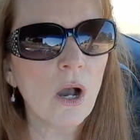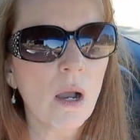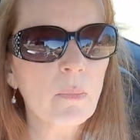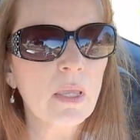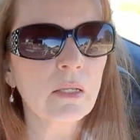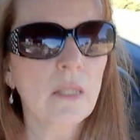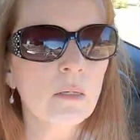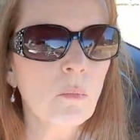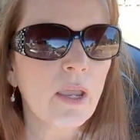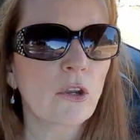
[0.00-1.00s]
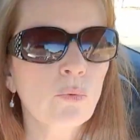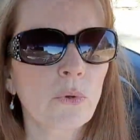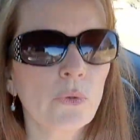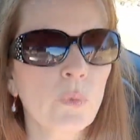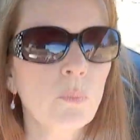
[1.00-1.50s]
comment in my
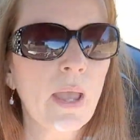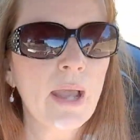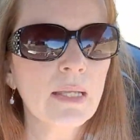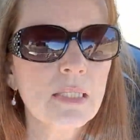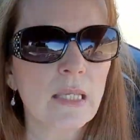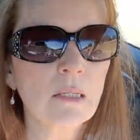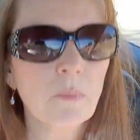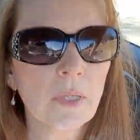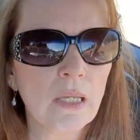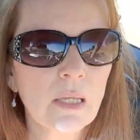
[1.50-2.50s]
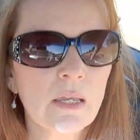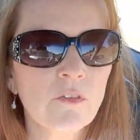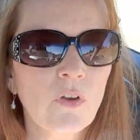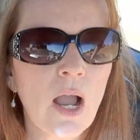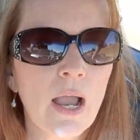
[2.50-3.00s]
group asking me
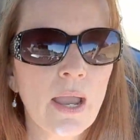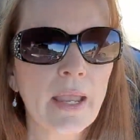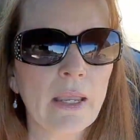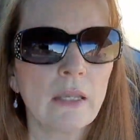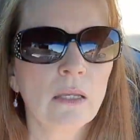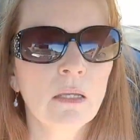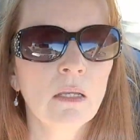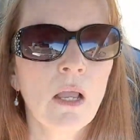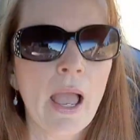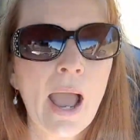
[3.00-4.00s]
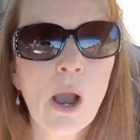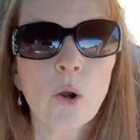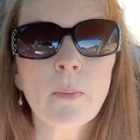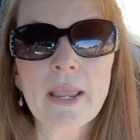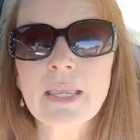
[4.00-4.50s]
how
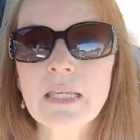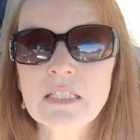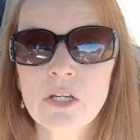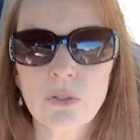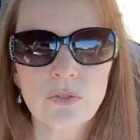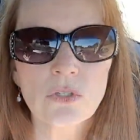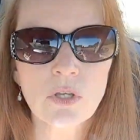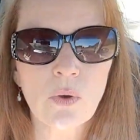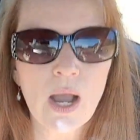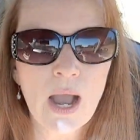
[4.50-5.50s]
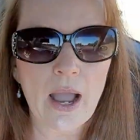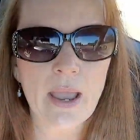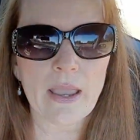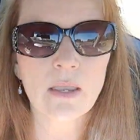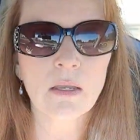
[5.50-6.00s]
are my ketones so
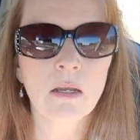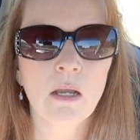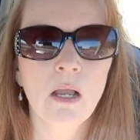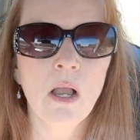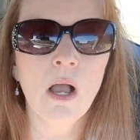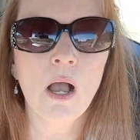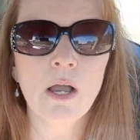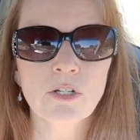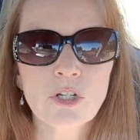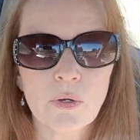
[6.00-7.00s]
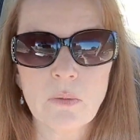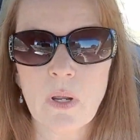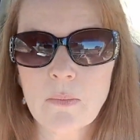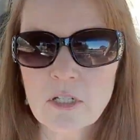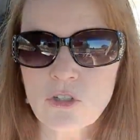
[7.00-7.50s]
high during
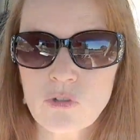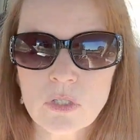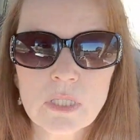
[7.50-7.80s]
my menstrual